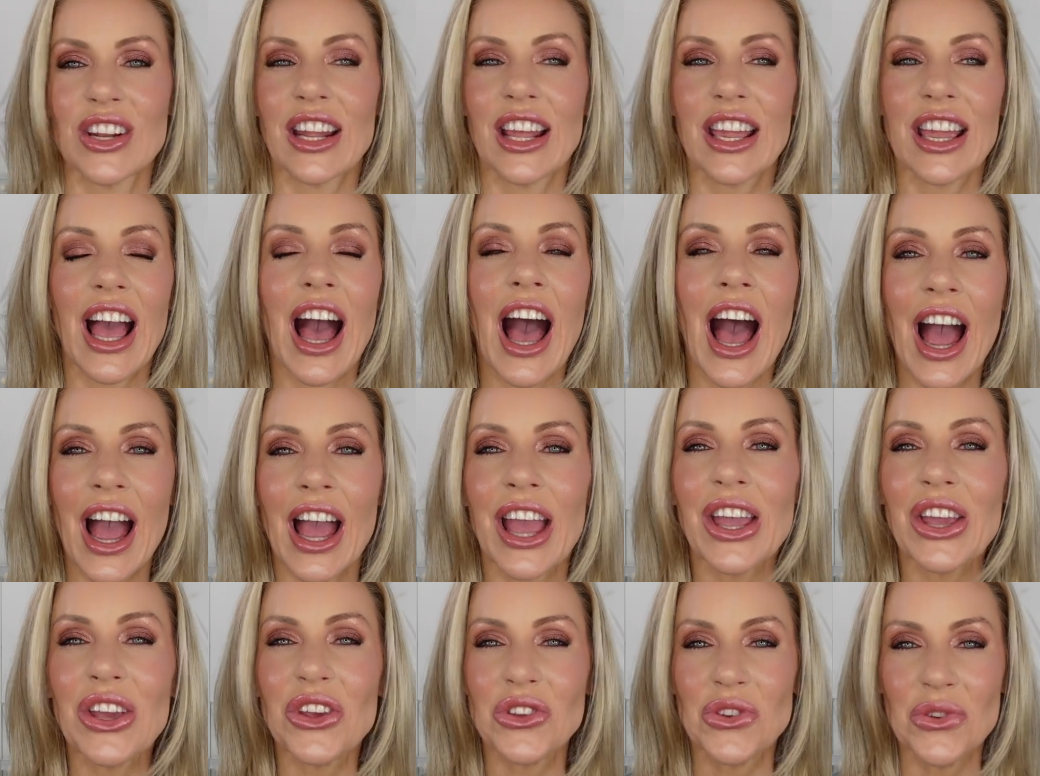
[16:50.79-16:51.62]
Like
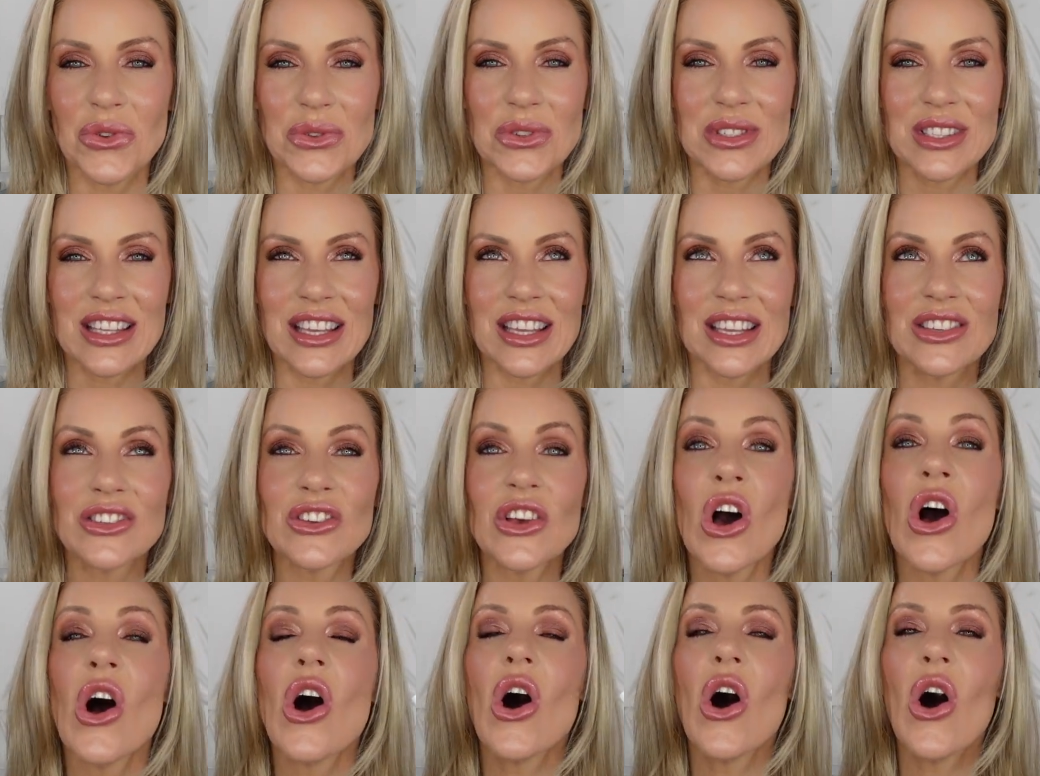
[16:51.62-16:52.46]
I use these
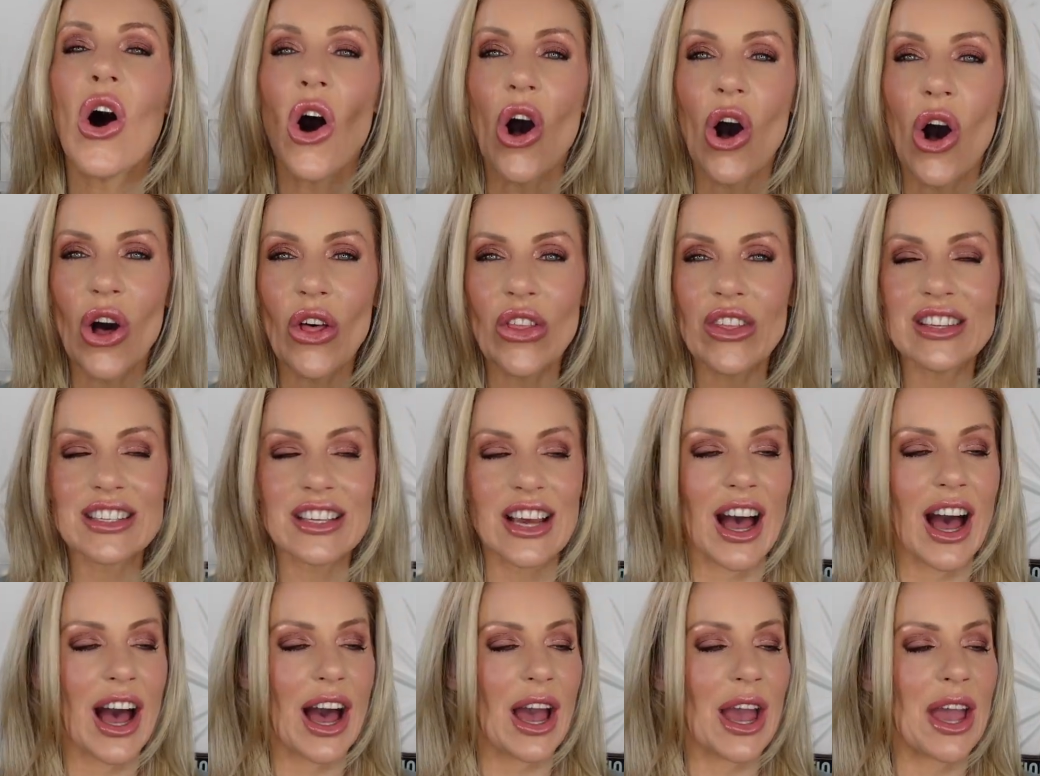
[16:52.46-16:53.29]
all the
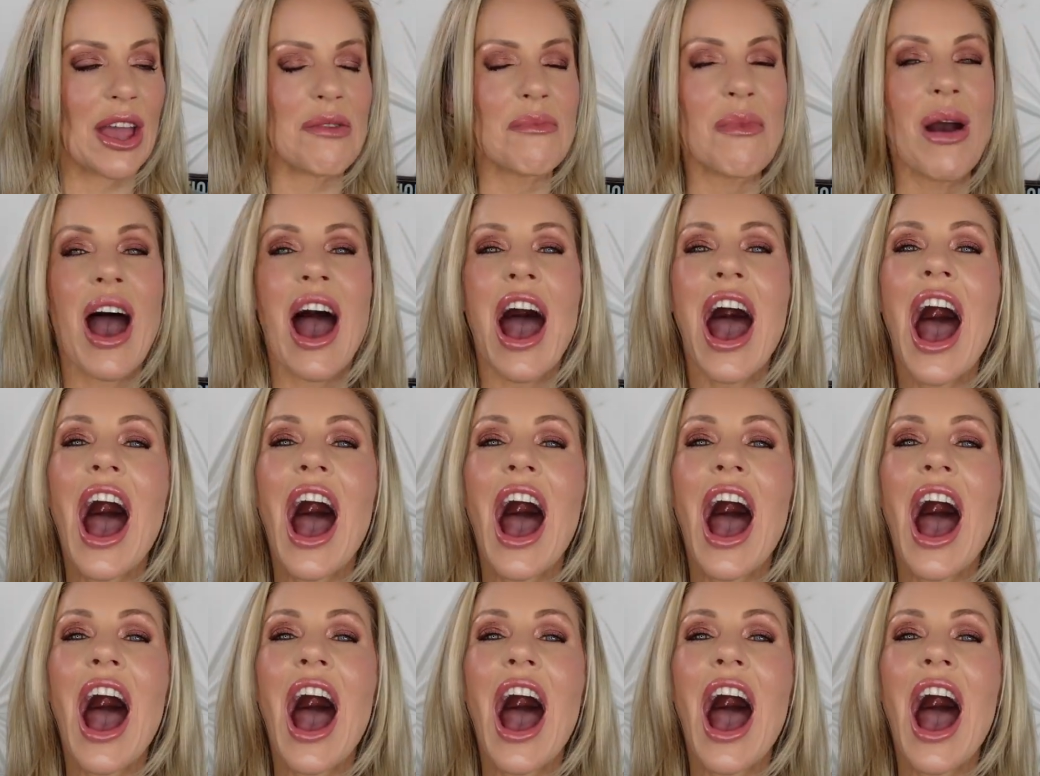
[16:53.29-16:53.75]
time.